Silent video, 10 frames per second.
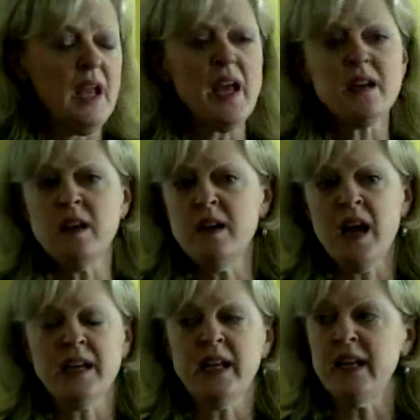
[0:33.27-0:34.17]
and
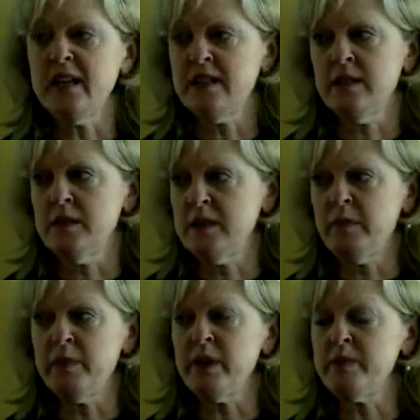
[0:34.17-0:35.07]
not needing to
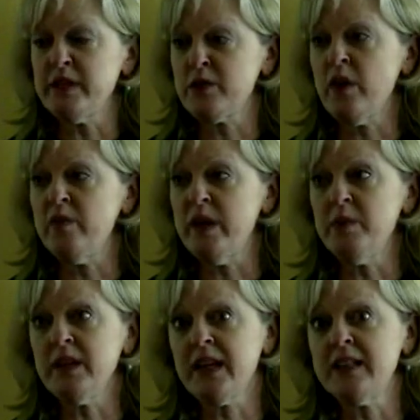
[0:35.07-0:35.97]
bump up to 12
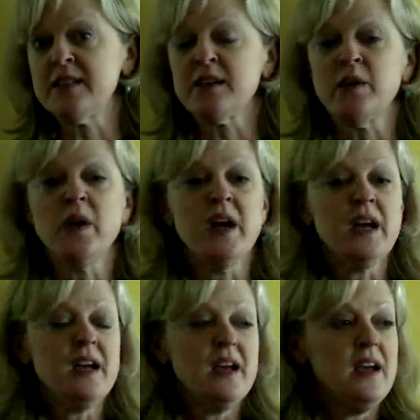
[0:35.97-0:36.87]
people again. So
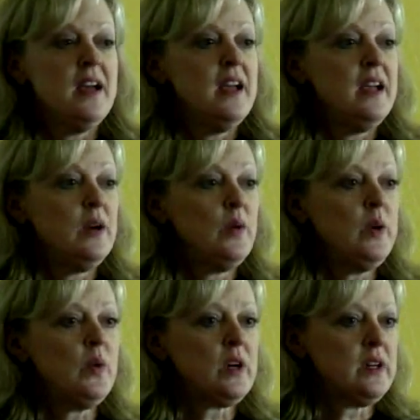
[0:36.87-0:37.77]
here
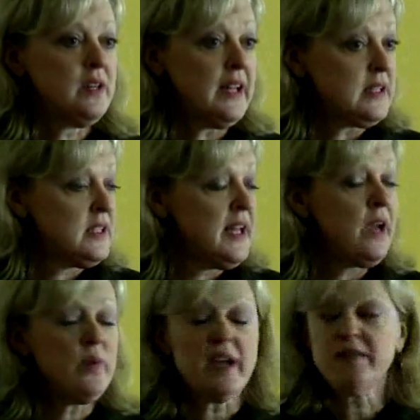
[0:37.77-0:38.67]
we were, like
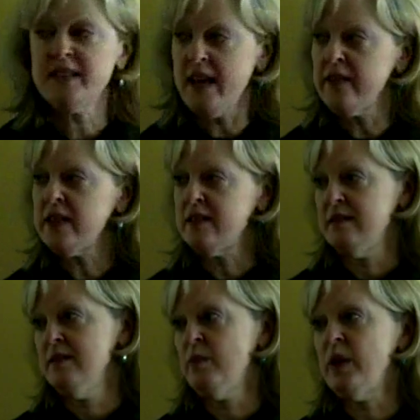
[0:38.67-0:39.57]
today we have 7
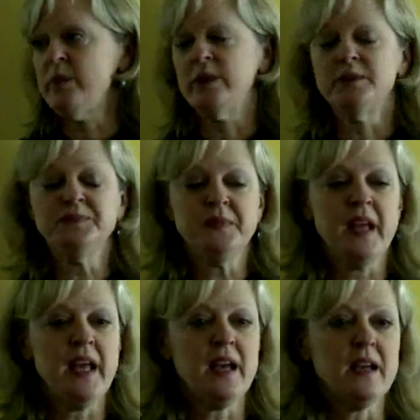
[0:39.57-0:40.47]
people
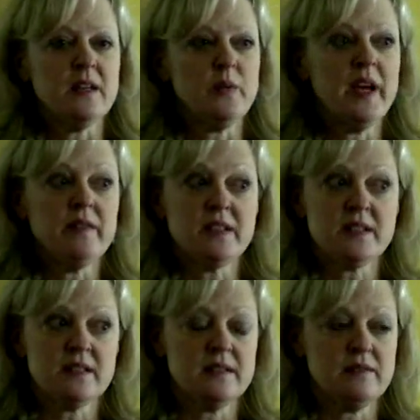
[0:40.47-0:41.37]
and we have
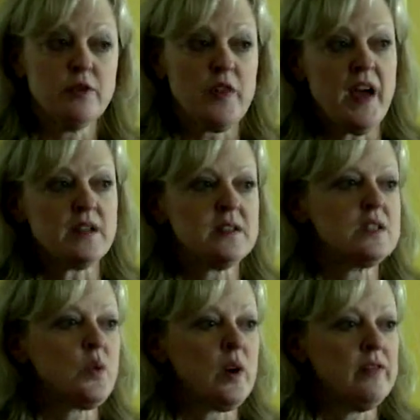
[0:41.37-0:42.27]
this 4,000
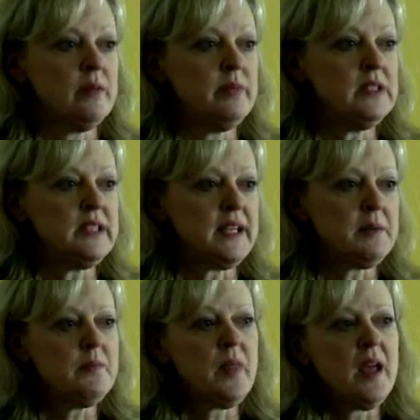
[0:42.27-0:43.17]
square foot building.
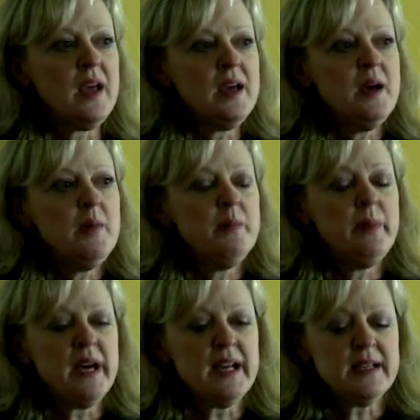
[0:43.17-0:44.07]

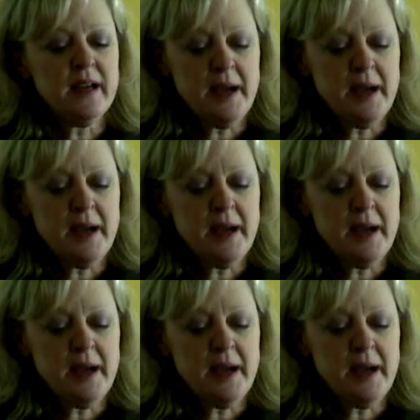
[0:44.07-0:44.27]
But